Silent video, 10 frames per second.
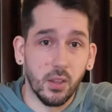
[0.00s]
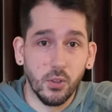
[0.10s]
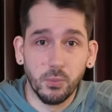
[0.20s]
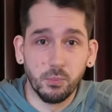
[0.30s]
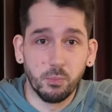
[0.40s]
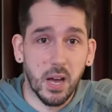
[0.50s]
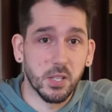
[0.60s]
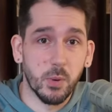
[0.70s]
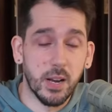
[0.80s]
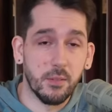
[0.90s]
You
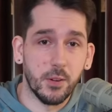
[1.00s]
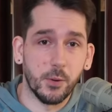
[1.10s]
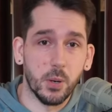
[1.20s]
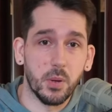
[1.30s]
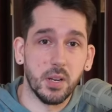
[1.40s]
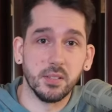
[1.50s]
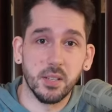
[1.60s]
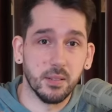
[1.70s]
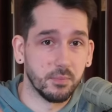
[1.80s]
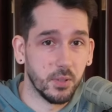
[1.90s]
guys might have different opinions,
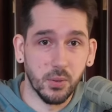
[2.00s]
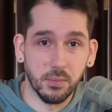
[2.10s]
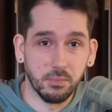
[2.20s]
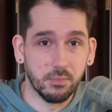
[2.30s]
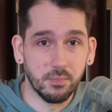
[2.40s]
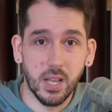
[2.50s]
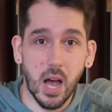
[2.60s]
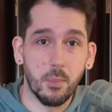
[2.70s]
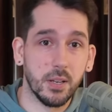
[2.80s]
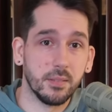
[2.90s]
and you can
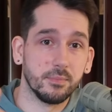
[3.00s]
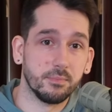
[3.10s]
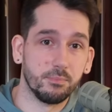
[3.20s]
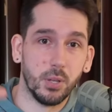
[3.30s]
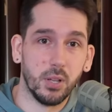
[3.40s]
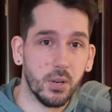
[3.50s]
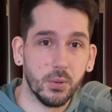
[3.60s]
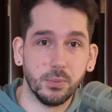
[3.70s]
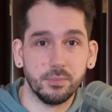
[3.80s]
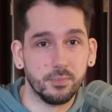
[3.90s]
comment
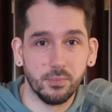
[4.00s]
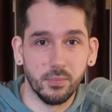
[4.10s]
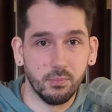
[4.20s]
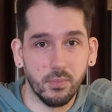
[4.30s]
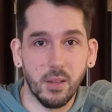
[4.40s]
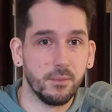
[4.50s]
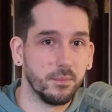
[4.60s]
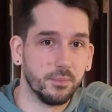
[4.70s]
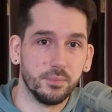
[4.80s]
below if